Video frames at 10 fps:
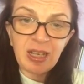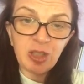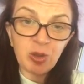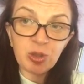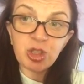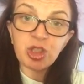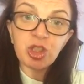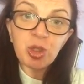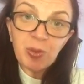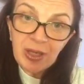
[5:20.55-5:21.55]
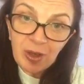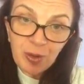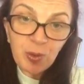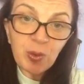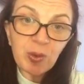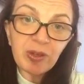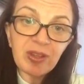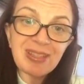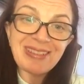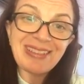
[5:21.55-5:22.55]
and you're stewing on all of
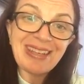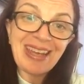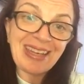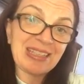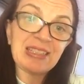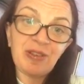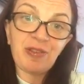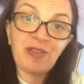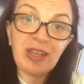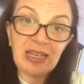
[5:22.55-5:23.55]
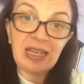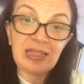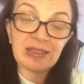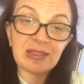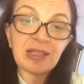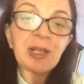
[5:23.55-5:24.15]
these negative feelings.